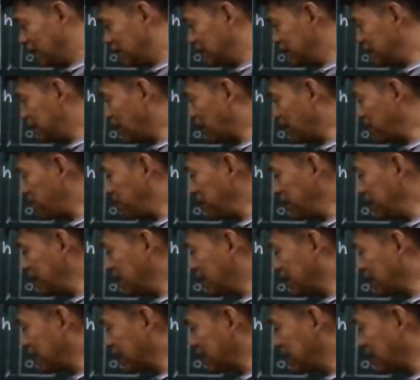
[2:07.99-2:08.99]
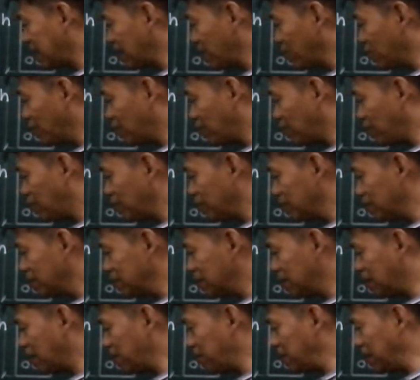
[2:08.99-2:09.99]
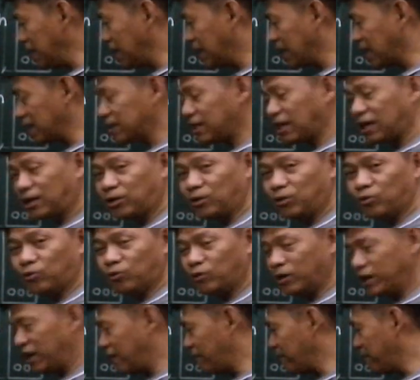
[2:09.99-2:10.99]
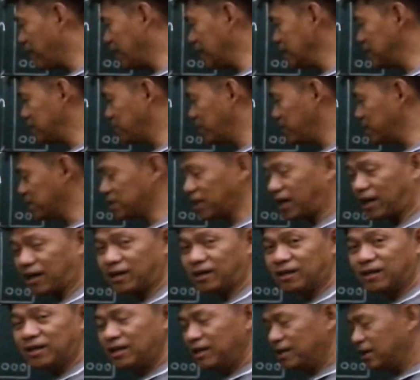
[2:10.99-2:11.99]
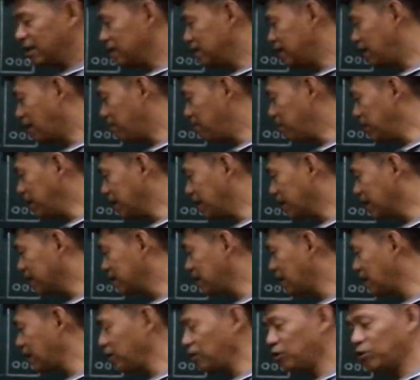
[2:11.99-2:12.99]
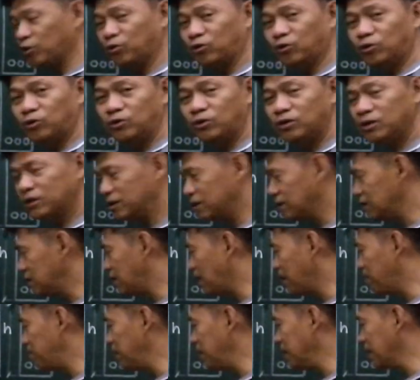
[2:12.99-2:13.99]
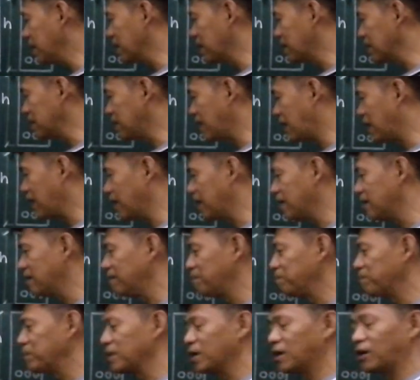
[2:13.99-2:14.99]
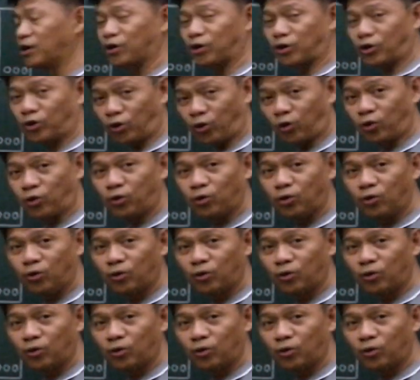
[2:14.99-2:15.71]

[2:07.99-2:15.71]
The bigger the rho, the bigger the Q, and vice versa. The bigger the Q, the bigger the rho.